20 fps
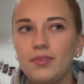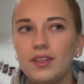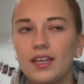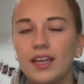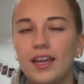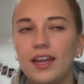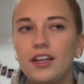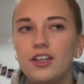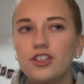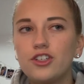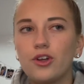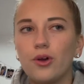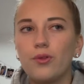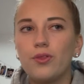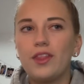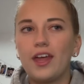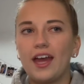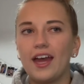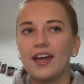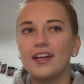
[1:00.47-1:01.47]
it is shown
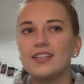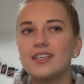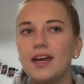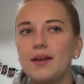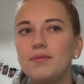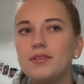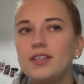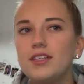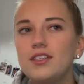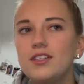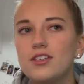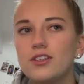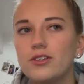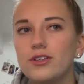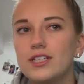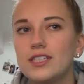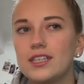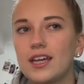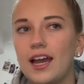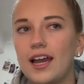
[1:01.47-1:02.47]
that attempted
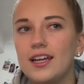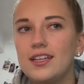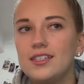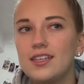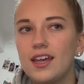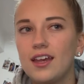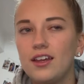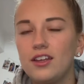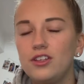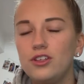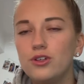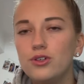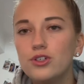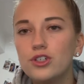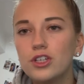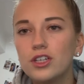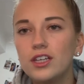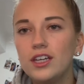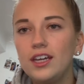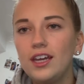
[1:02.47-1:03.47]
suicides
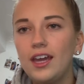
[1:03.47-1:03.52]
usually